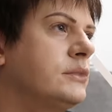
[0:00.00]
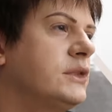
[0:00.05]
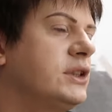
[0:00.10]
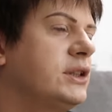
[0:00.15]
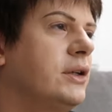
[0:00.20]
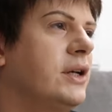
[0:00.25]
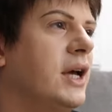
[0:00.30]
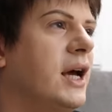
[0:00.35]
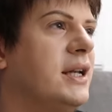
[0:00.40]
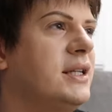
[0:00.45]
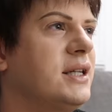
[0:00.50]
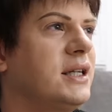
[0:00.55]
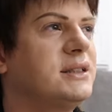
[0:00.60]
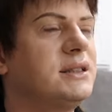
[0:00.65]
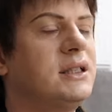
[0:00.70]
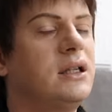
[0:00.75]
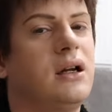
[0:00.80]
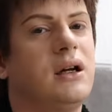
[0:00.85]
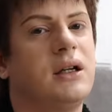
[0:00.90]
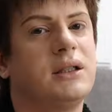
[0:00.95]
So yeah, it
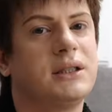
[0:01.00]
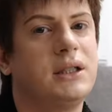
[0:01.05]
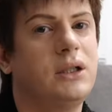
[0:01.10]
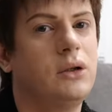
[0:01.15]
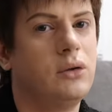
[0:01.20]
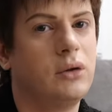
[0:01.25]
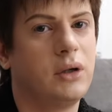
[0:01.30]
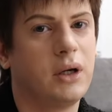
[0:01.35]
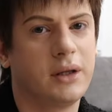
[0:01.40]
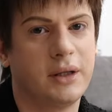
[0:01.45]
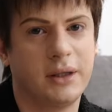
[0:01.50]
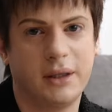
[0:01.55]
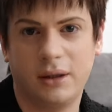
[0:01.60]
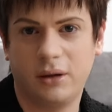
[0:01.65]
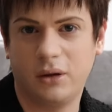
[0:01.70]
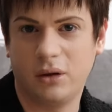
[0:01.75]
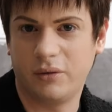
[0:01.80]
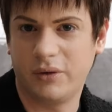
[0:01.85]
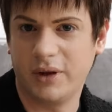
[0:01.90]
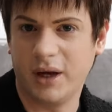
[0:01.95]
does last longer than a
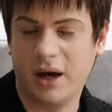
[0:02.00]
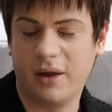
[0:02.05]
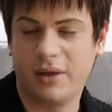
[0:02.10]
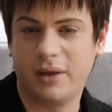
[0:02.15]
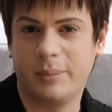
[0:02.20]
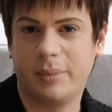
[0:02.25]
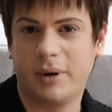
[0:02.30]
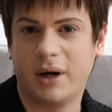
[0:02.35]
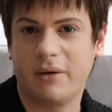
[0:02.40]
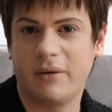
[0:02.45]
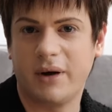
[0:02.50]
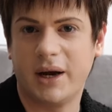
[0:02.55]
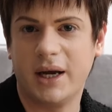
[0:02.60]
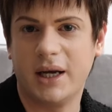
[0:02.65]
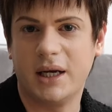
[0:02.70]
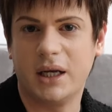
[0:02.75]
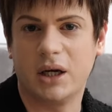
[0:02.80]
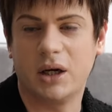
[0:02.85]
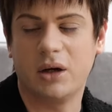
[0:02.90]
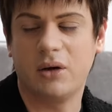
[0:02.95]
lot of the other
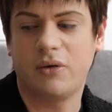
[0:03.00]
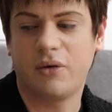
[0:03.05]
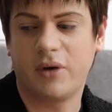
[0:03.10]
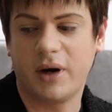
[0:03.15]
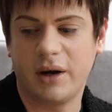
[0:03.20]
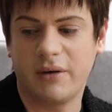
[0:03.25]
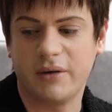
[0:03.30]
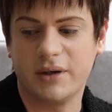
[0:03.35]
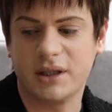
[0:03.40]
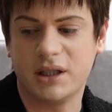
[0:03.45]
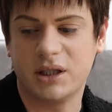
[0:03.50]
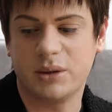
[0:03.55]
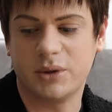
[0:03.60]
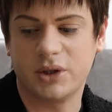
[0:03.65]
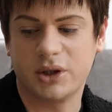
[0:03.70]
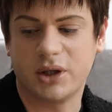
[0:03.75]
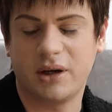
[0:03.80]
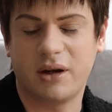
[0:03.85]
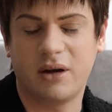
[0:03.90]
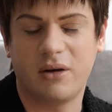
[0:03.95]
Byredo fragrances,
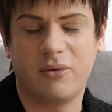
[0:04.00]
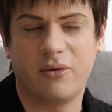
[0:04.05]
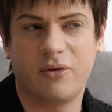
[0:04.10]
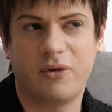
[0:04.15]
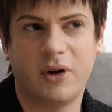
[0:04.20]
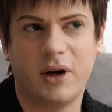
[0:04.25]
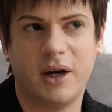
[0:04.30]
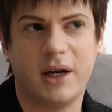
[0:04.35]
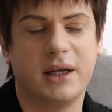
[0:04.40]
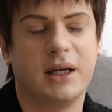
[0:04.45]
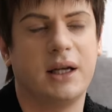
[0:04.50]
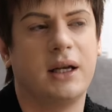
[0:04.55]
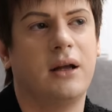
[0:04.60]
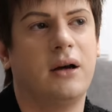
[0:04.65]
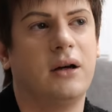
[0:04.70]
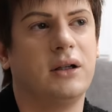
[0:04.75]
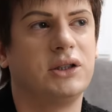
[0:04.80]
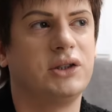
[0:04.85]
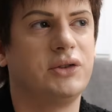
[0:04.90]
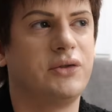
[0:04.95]
which I don't find
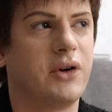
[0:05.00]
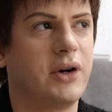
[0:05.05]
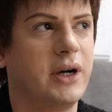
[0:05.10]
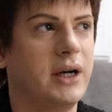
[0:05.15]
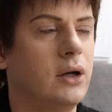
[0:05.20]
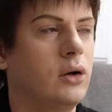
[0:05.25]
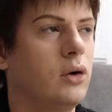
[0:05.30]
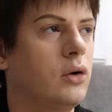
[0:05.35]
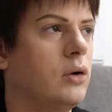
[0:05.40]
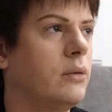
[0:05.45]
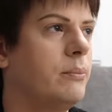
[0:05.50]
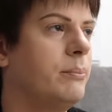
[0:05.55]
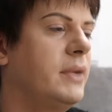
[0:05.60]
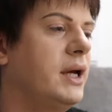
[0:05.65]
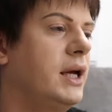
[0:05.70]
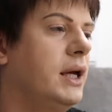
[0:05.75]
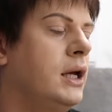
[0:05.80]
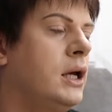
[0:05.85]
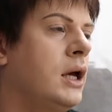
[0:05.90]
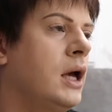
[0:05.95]
last very long on
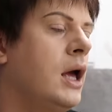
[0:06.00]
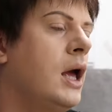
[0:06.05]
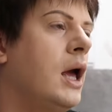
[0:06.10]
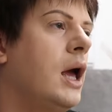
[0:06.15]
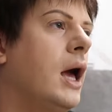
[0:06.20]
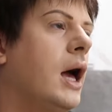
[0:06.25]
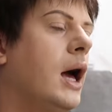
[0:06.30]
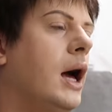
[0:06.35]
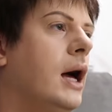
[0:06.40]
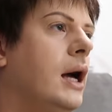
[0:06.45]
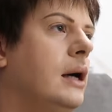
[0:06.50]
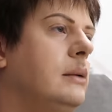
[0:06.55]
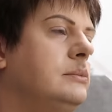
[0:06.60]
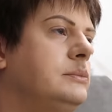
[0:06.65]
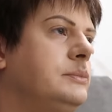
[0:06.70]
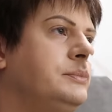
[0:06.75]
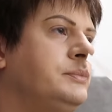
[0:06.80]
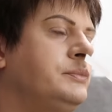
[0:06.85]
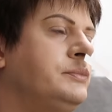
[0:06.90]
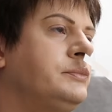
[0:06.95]
me.
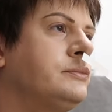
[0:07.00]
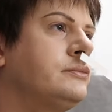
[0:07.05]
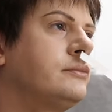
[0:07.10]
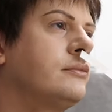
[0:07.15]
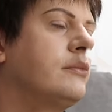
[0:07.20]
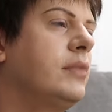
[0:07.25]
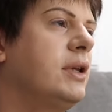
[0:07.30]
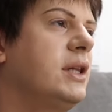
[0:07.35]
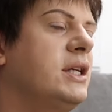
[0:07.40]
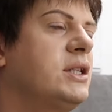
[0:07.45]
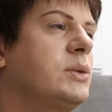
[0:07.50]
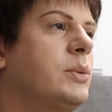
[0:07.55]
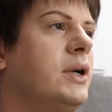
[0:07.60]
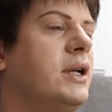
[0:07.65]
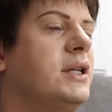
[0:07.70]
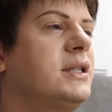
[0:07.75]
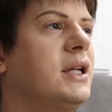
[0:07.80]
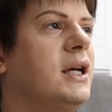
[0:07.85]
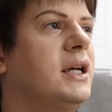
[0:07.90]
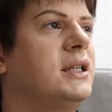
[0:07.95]
But this one
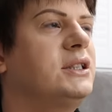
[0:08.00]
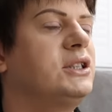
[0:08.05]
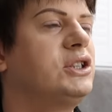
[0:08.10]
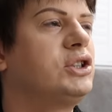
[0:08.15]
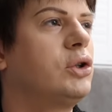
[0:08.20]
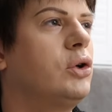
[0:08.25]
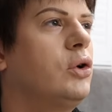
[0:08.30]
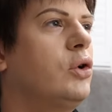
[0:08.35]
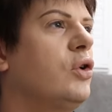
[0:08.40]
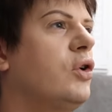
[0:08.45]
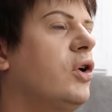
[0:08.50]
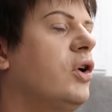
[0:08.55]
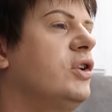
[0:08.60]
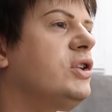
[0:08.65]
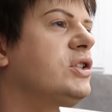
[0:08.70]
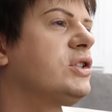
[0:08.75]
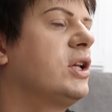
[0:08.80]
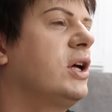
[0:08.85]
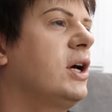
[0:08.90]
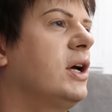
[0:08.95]
is like strong,
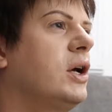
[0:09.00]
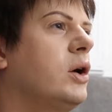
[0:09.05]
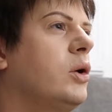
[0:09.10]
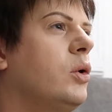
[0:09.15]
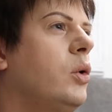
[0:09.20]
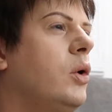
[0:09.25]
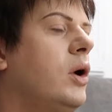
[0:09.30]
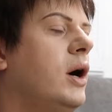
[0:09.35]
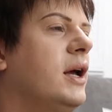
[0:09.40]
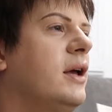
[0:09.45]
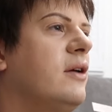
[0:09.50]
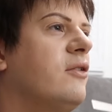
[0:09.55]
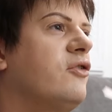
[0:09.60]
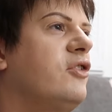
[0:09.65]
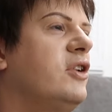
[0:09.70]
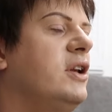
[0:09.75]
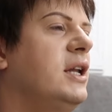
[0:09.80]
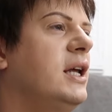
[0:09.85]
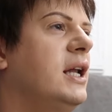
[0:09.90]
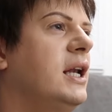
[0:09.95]
it's like quite
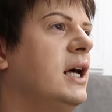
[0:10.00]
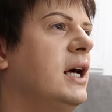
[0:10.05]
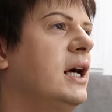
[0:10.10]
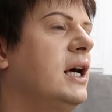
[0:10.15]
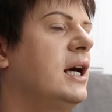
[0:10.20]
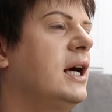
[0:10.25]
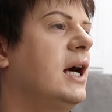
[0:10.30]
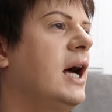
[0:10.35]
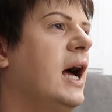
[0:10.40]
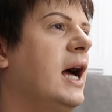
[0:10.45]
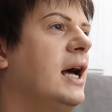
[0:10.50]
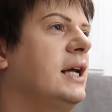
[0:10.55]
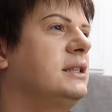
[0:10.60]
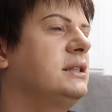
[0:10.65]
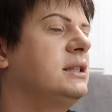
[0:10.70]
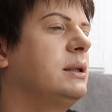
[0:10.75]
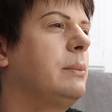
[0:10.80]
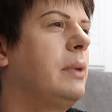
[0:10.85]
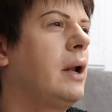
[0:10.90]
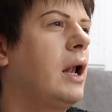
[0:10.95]
vanilla
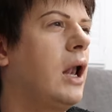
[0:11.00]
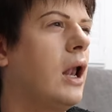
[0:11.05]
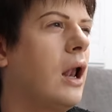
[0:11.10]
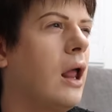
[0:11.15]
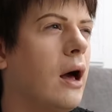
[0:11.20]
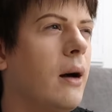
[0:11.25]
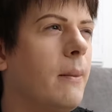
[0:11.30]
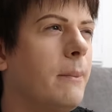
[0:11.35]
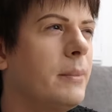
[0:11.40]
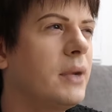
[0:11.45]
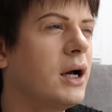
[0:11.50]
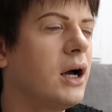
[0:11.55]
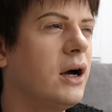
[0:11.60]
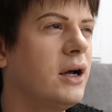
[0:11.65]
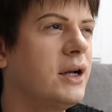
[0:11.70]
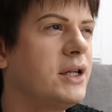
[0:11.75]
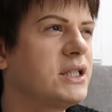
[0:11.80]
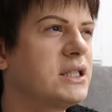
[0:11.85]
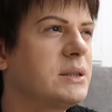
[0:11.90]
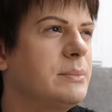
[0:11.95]
and plum
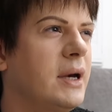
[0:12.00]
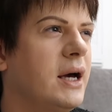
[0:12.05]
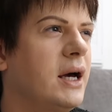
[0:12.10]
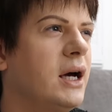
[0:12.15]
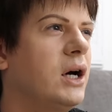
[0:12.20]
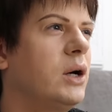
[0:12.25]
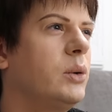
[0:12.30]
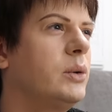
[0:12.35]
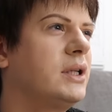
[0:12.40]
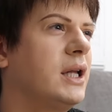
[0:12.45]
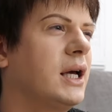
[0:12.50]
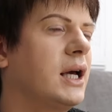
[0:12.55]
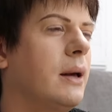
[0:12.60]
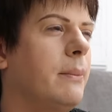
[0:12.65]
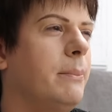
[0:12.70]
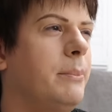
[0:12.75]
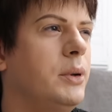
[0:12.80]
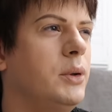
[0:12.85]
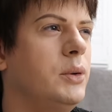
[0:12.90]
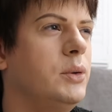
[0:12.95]
kind of smell with like a
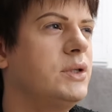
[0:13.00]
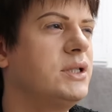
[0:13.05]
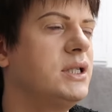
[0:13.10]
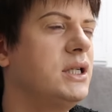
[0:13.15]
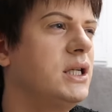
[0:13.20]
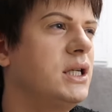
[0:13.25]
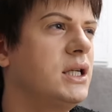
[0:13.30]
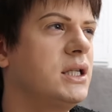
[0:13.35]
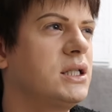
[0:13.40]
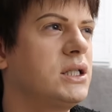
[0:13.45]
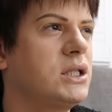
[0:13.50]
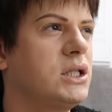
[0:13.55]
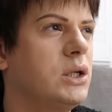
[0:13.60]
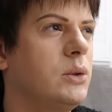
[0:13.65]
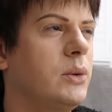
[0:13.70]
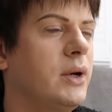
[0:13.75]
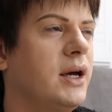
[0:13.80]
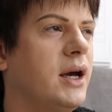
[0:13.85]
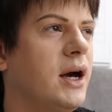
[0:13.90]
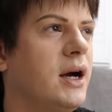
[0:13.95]
booziness
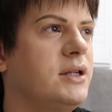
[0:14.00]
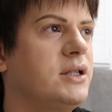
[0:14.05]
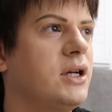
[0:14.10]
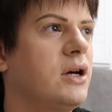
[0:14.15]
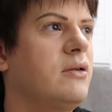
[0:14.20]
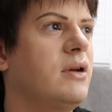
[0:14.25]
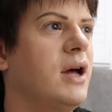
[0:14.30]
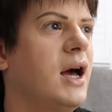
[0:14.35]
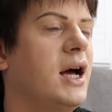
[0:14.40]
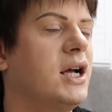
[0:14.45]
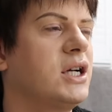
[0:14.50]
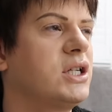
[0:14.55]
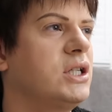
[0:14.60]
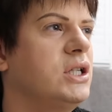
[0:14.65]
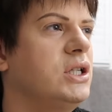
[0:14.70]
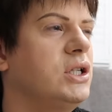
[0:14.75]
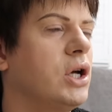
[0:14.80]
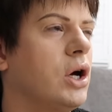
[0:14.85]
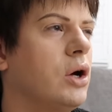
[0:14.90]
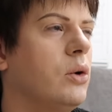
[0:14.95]
to it. I don't
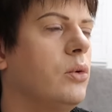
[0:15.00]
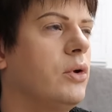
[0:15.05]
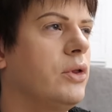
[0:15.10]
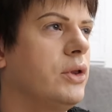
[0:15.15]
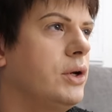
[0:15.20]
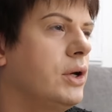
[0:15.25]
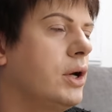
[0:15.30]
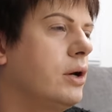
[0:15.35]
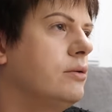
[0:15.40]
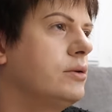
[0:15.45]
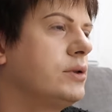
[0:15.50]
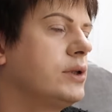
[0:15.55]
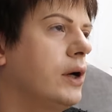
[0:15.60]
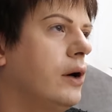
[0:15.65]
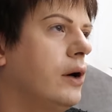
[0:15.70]
actually know what the notes